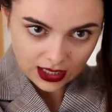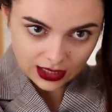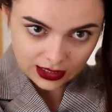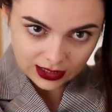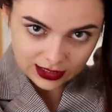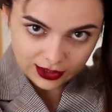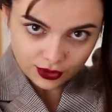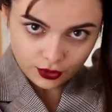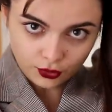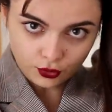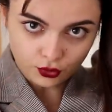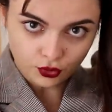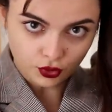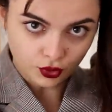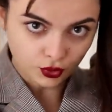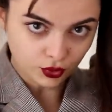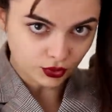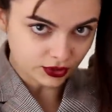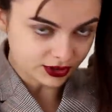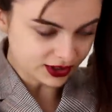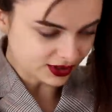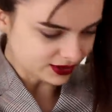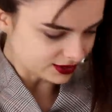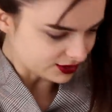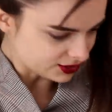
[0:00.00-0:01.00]
little
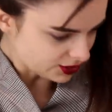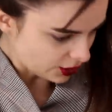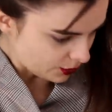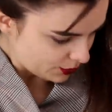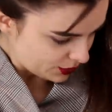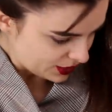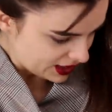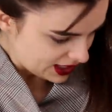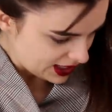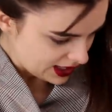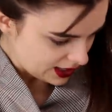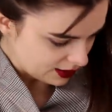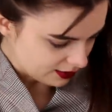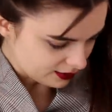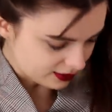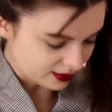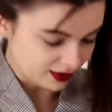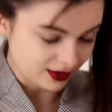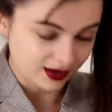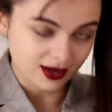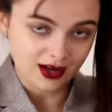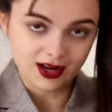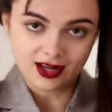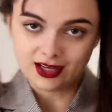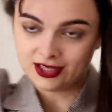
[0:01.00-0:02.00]
rolls on top
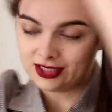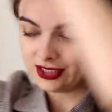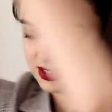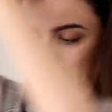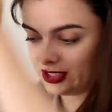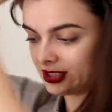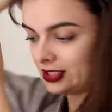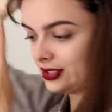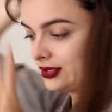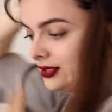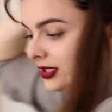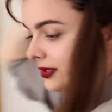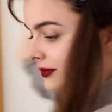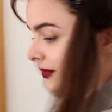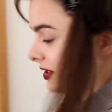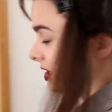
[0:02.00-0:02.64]
here. So let